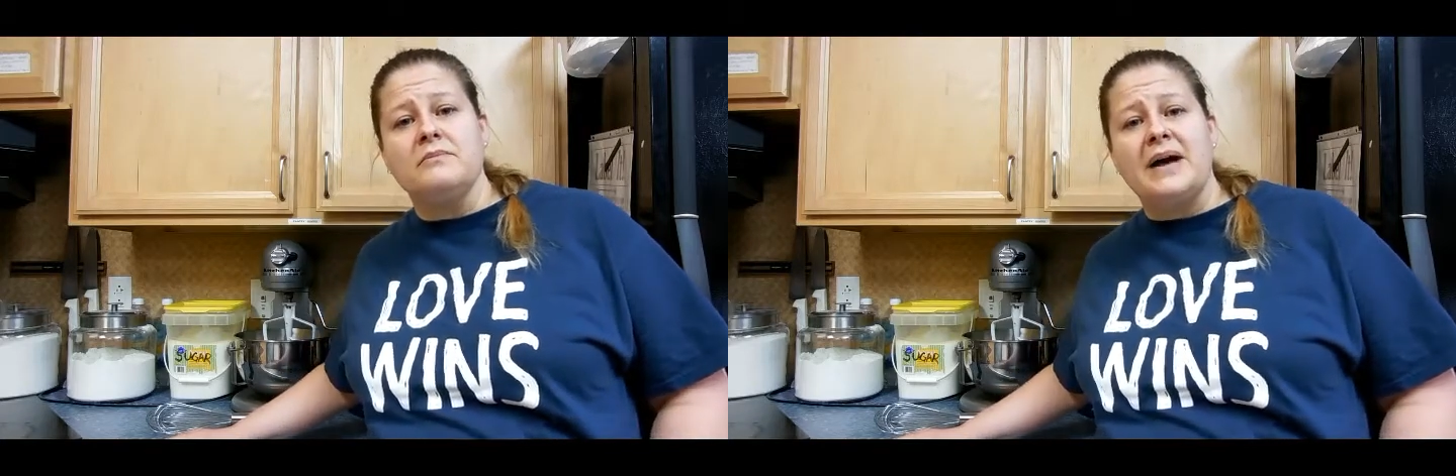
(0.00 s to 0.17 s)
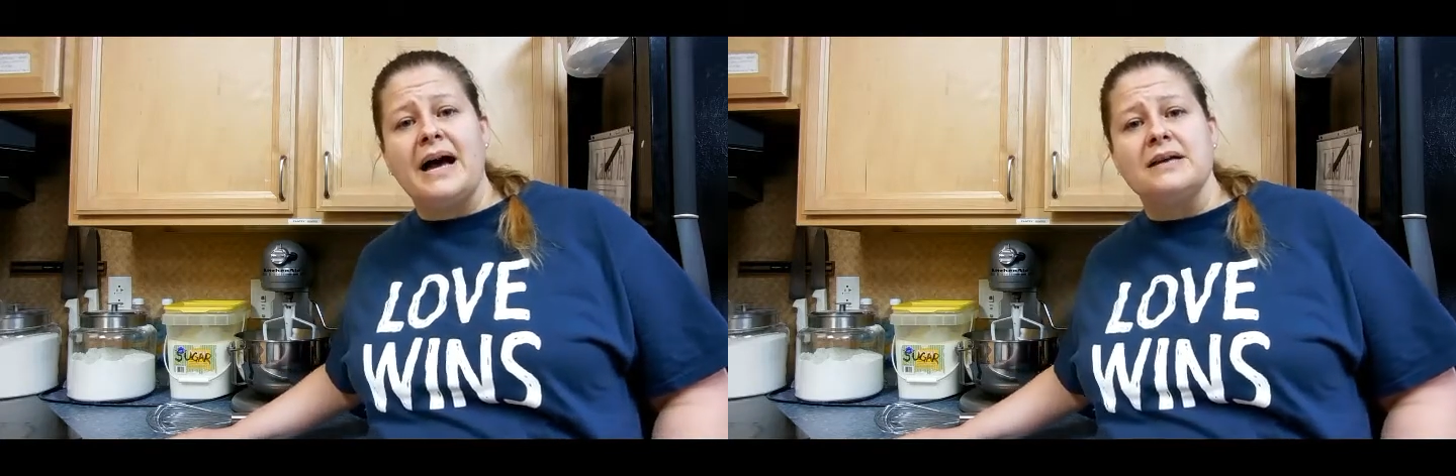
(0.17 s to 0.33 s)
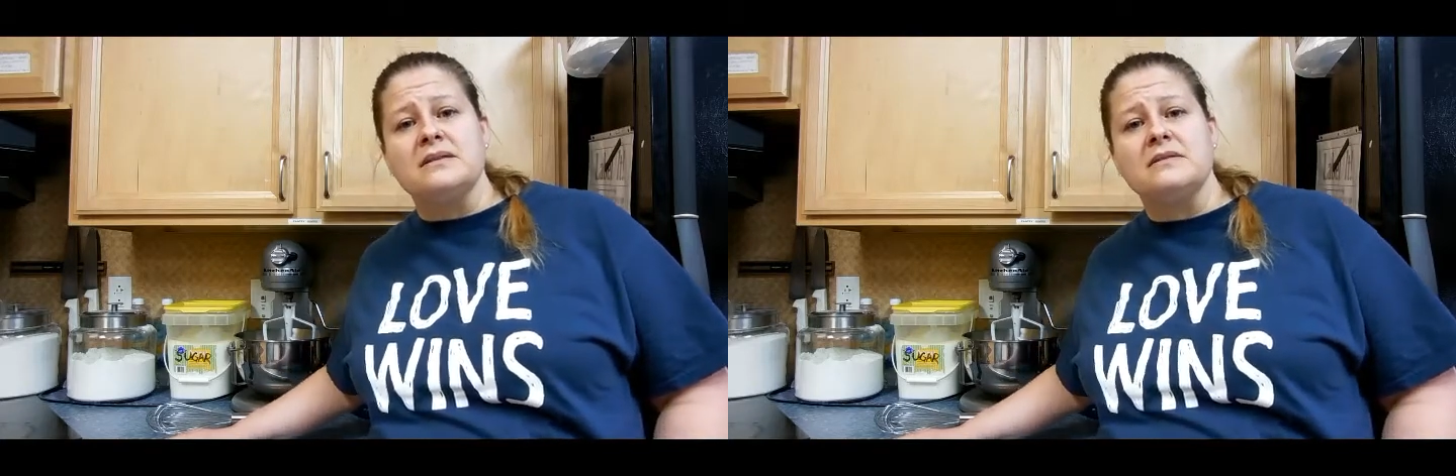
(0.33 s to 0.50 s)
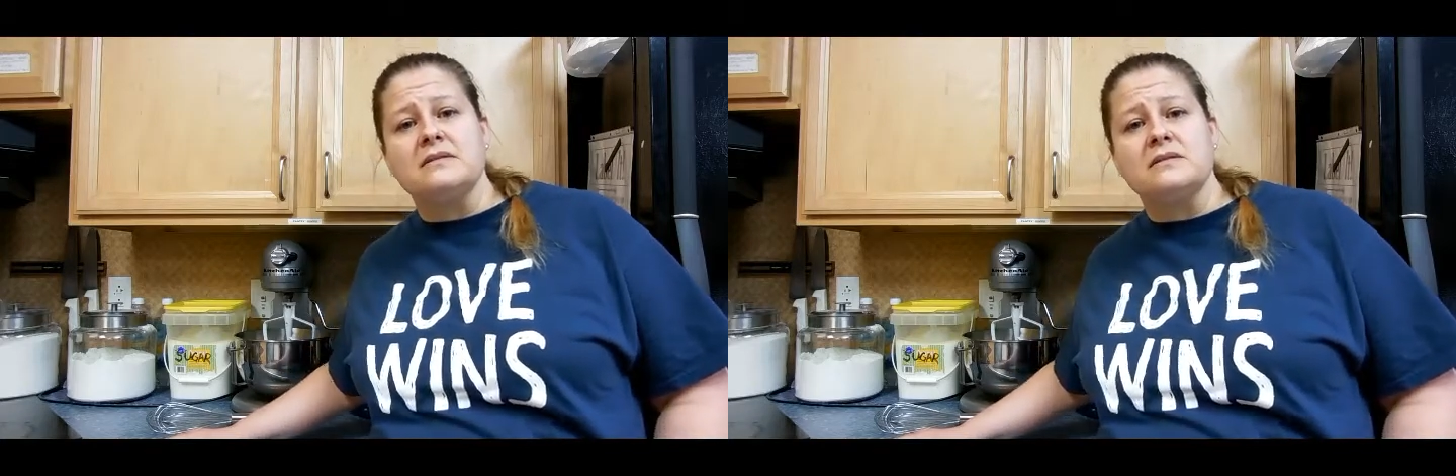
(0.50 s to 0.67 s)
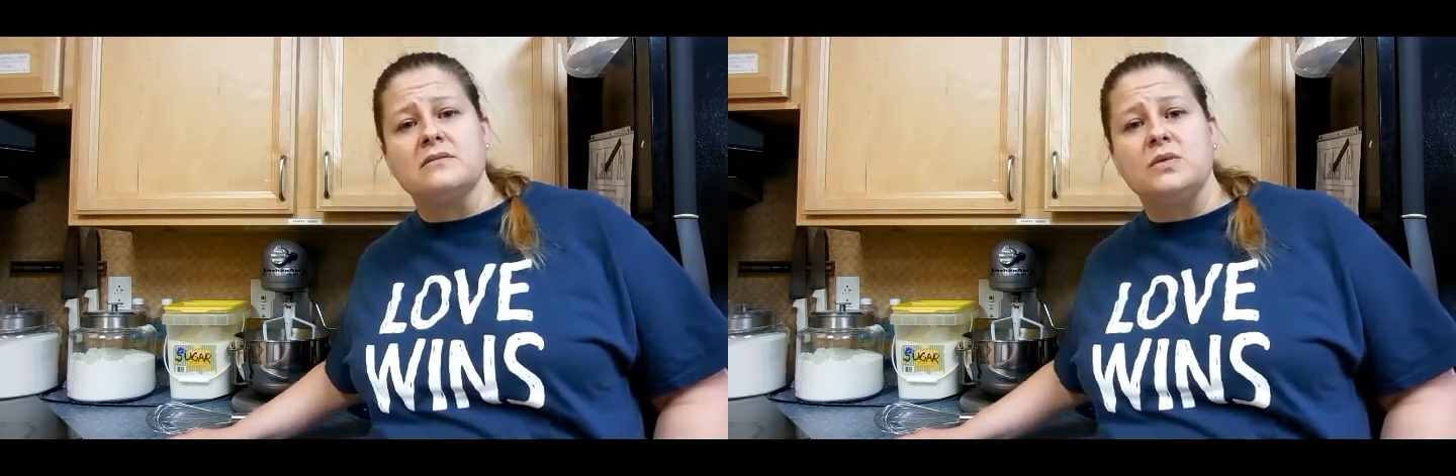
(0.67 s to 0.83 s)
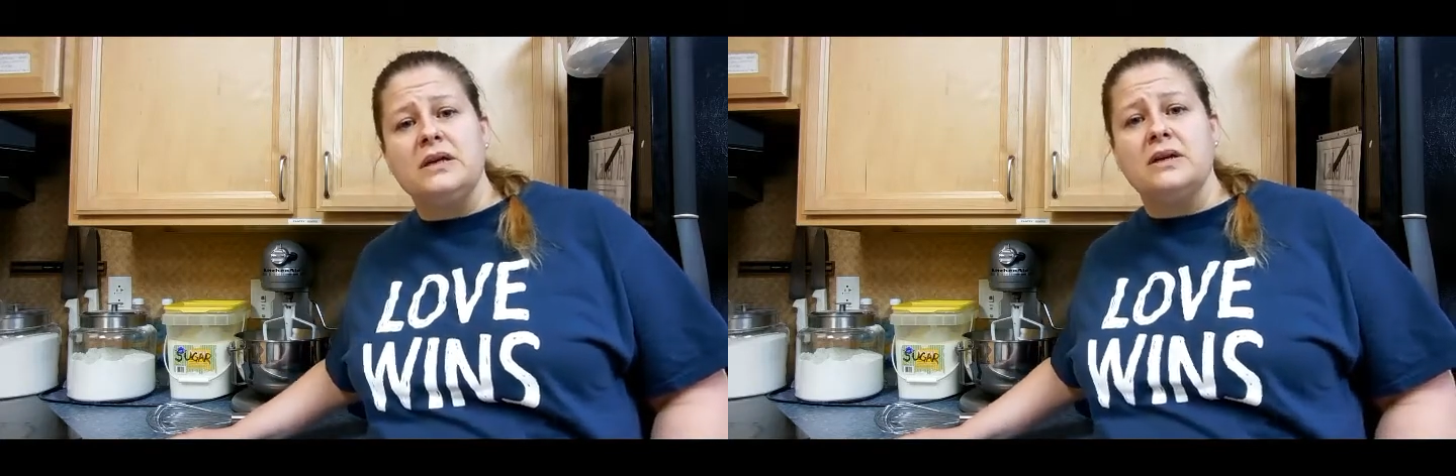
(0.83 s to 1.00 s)
past
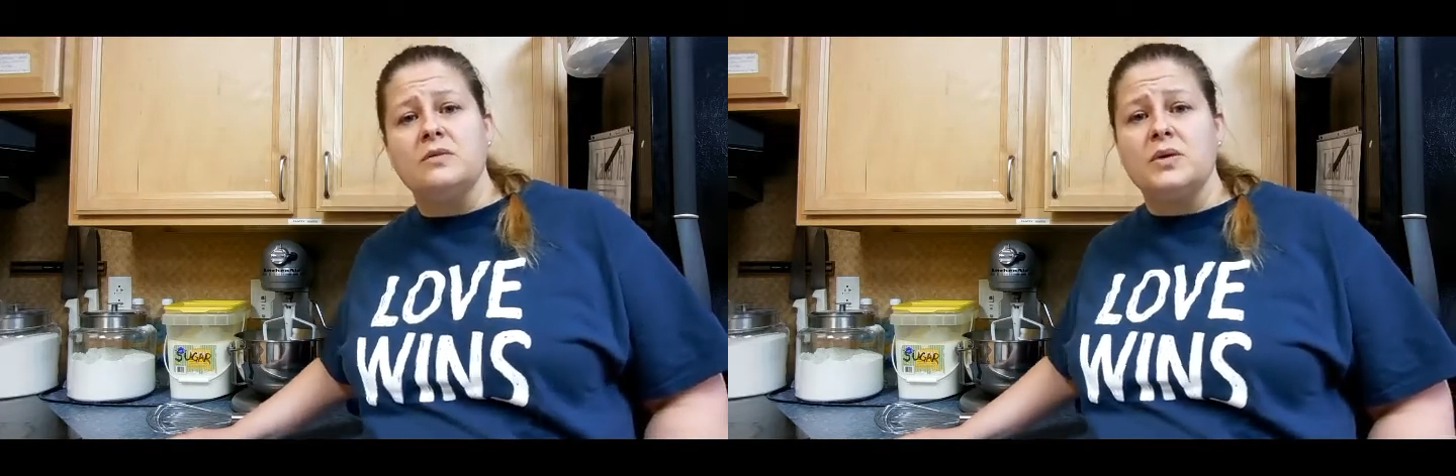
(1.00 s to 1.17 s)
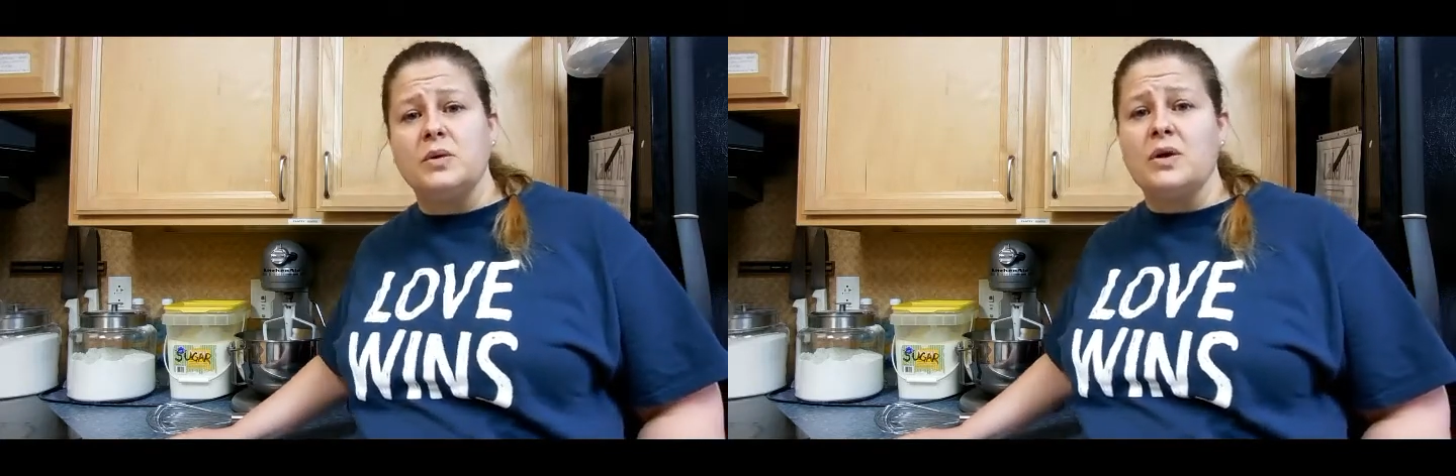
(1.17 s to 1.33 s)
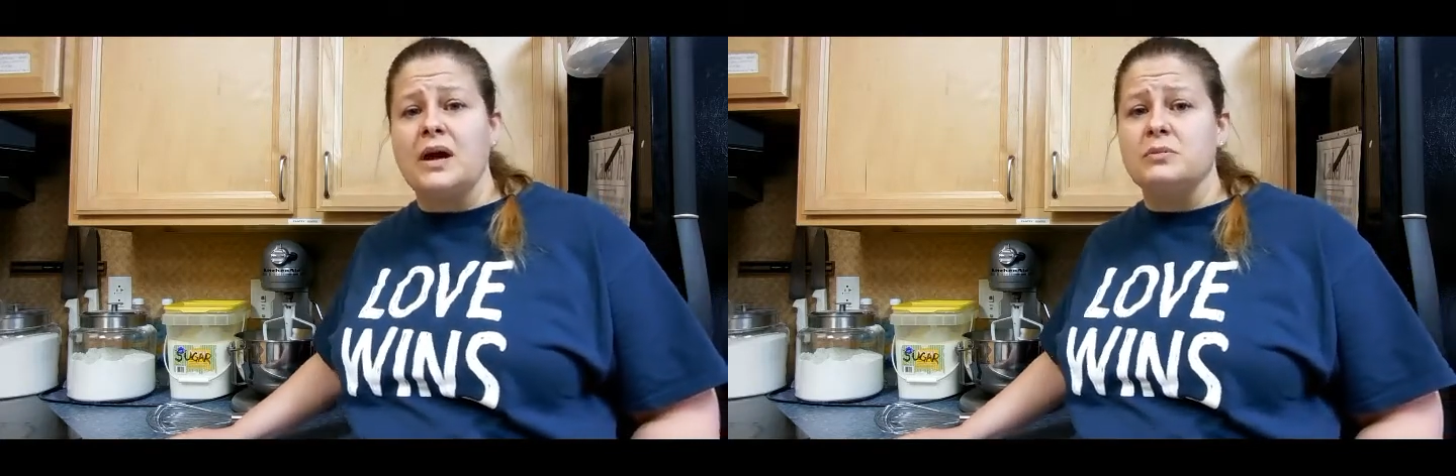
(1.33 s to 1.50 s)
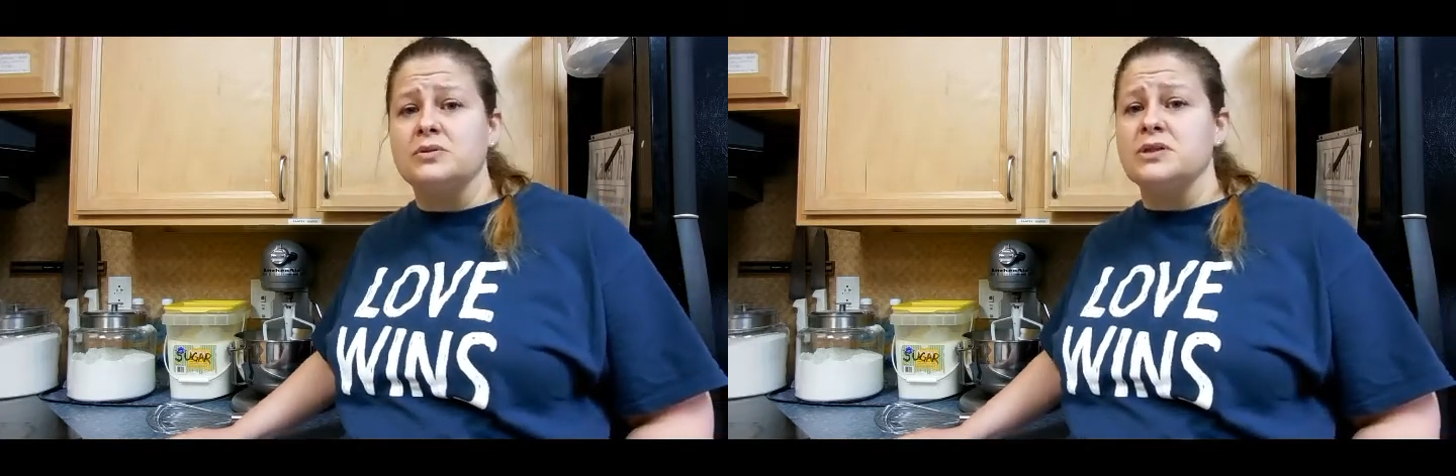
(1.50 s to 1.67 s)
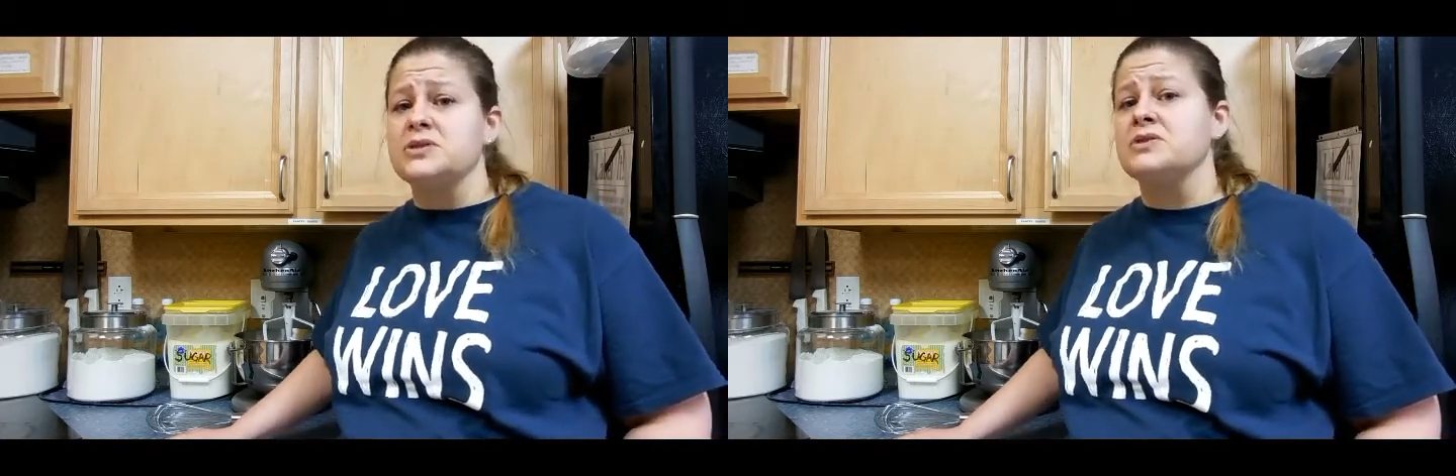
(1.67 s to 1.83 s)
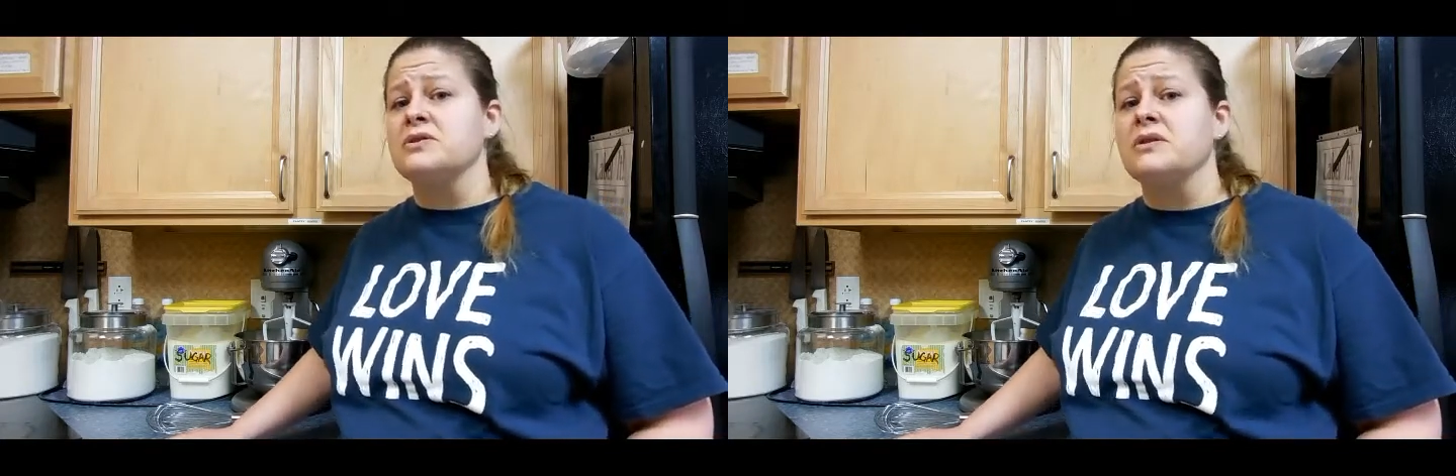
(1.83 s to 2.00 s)
week we were able
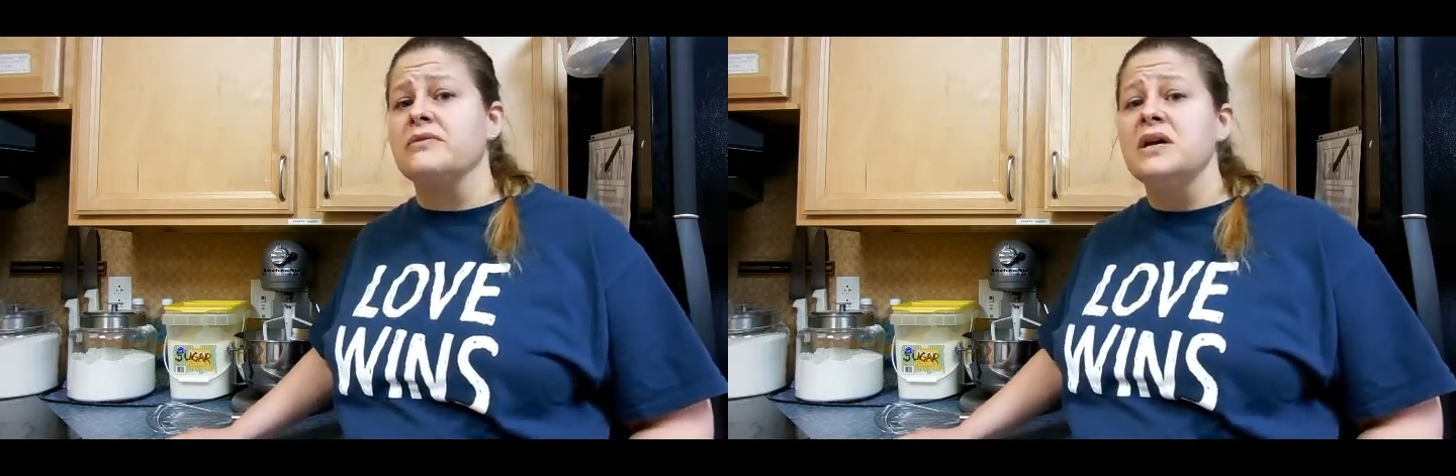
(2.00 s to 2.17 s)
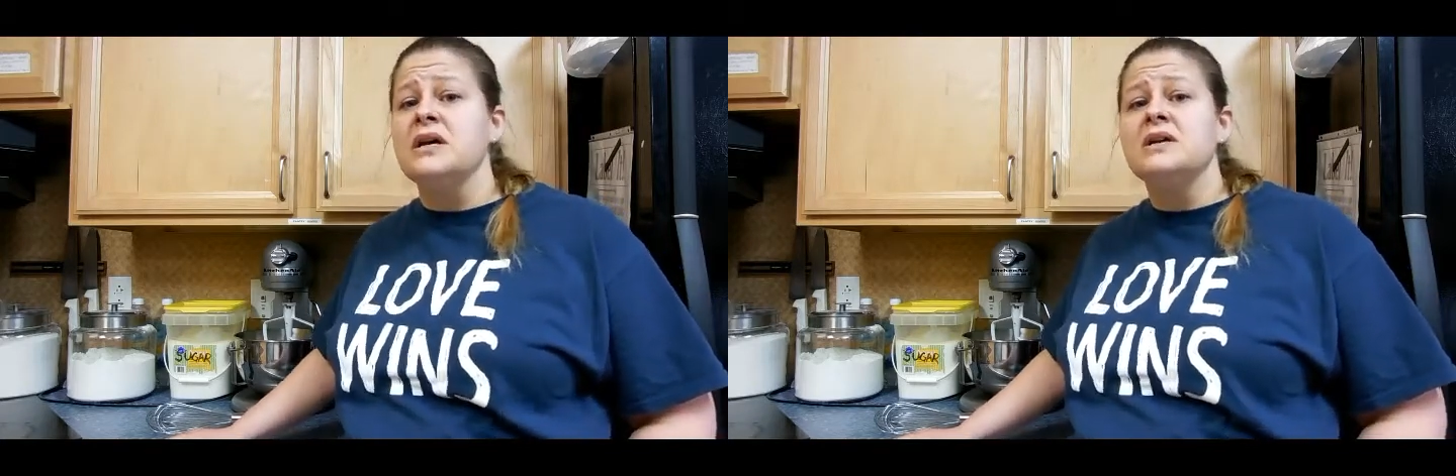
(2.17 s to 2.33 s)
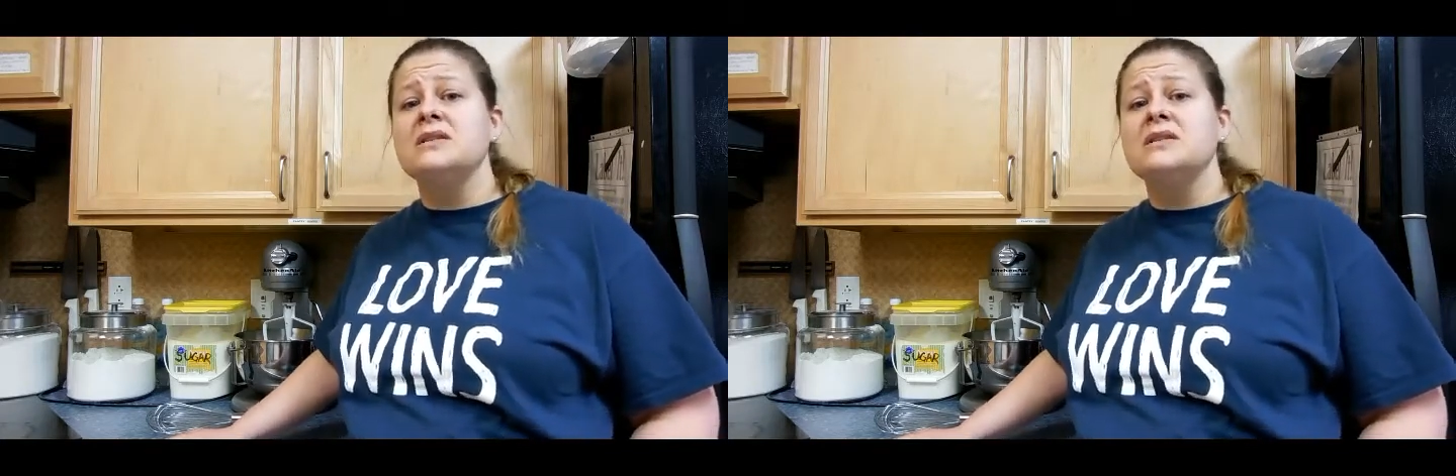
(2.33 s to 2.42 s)
to serve